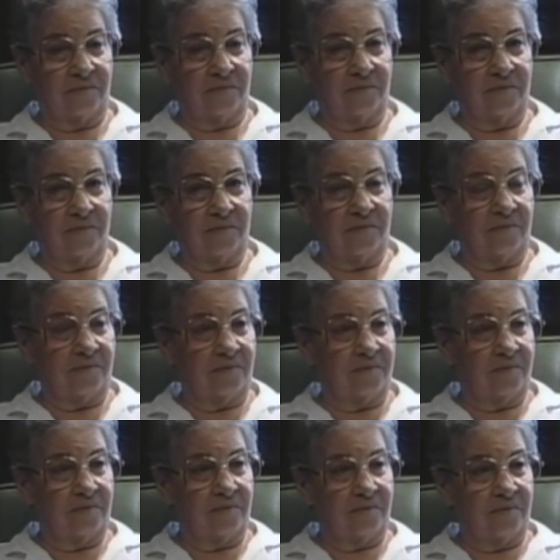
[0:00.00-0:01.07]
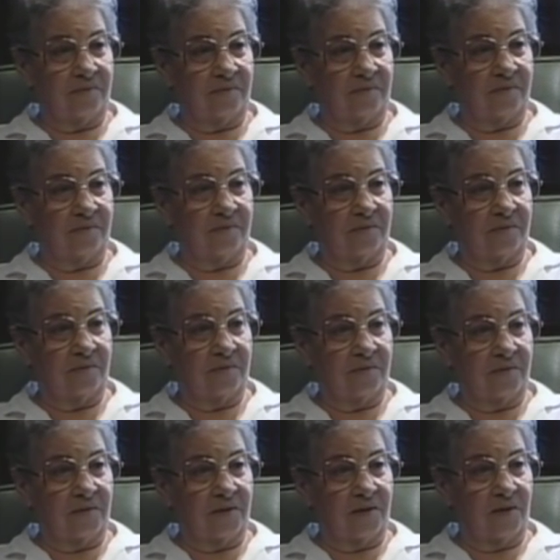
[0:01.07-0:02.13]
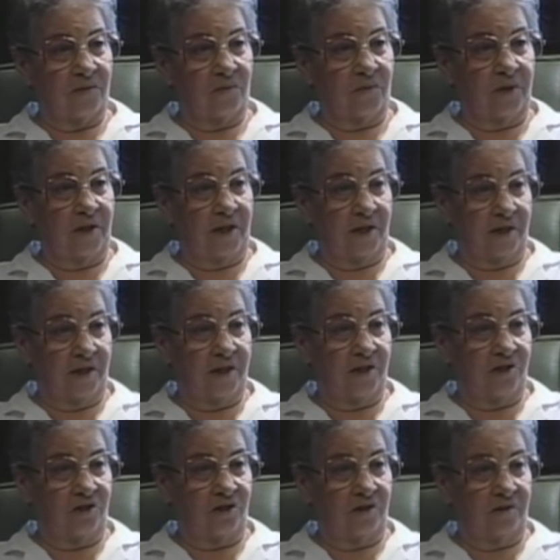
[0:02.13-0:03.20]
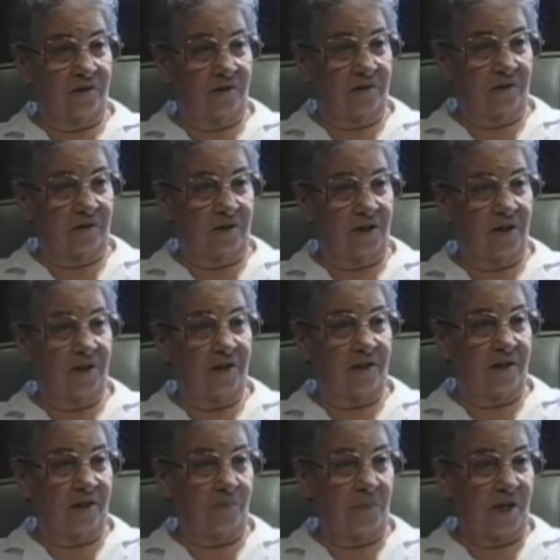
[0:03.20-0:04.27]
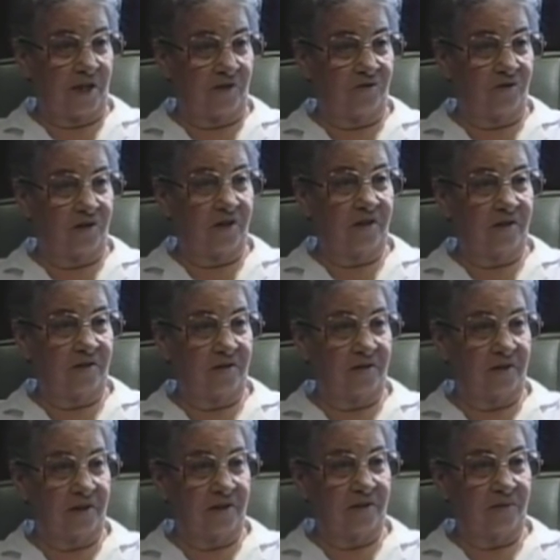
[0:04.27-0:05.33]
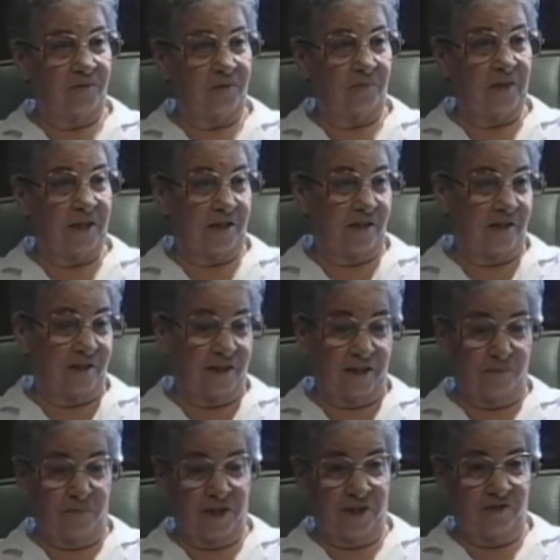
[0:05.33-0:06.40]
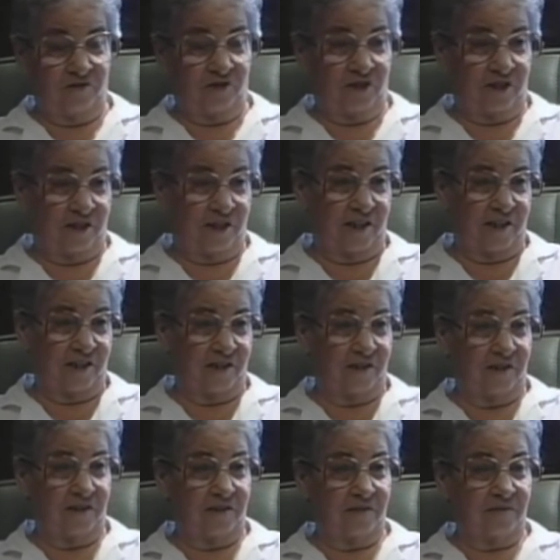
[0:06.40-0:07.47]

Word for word: Uh, where did you cook? We had a kitchen in a pantry. They, back then they had pantries in the houses.